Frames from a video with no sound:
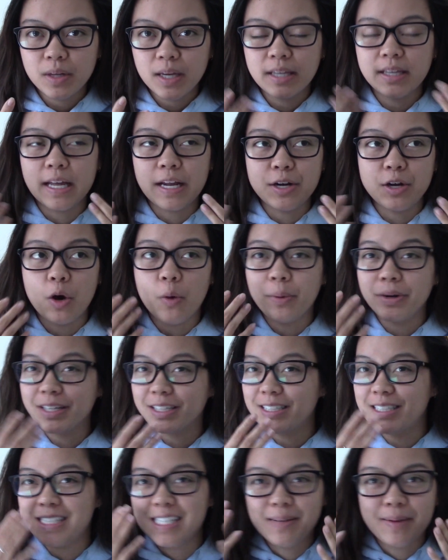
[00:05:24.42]
and that no one
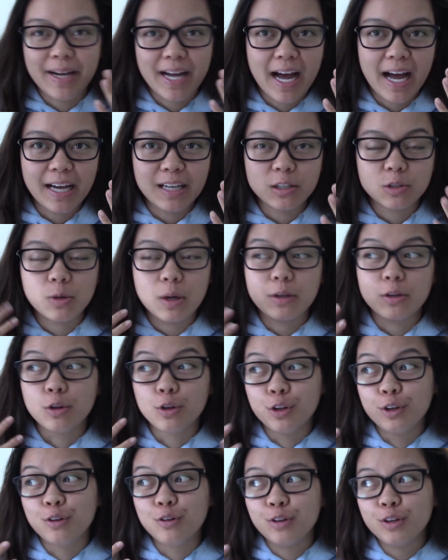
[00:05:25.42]
could see my eyes. So I
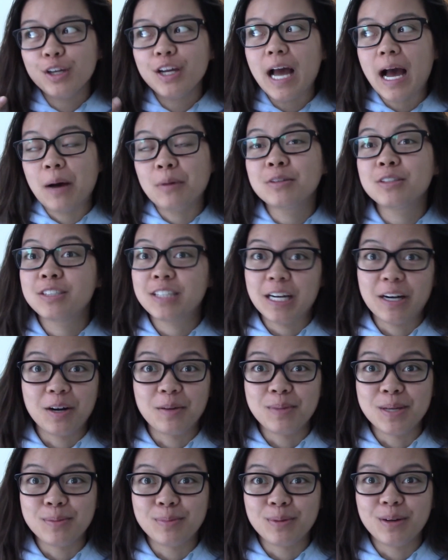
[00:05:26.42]
would stare
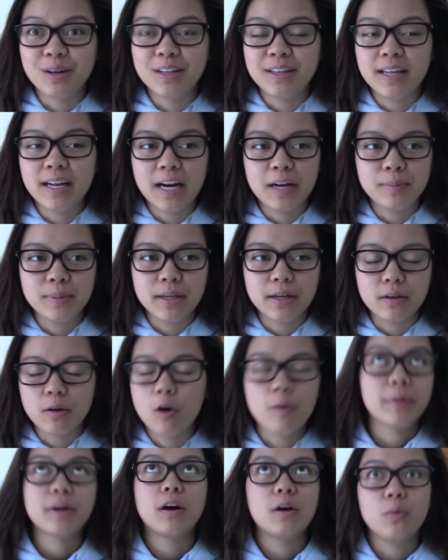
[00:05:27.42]
at people and then I'd be like,
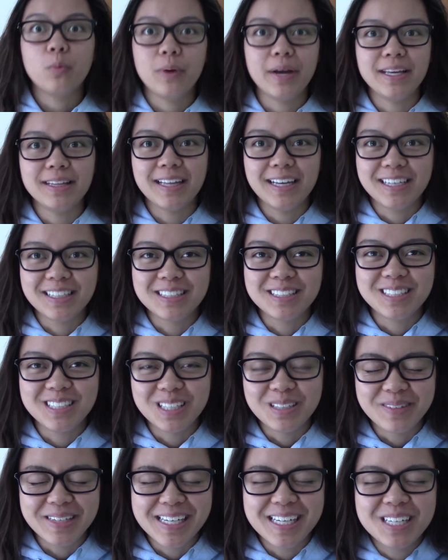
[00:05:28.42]
oh my God, wait, they can
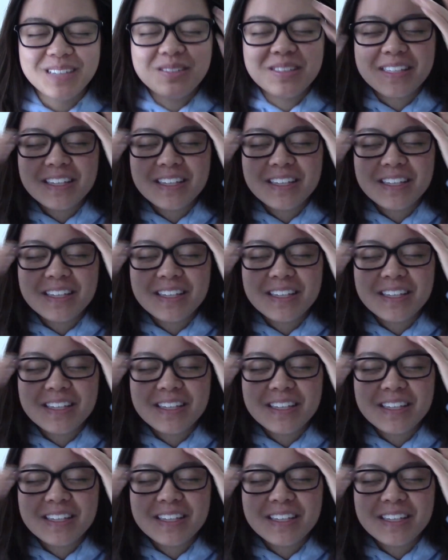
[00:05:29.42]
see me. And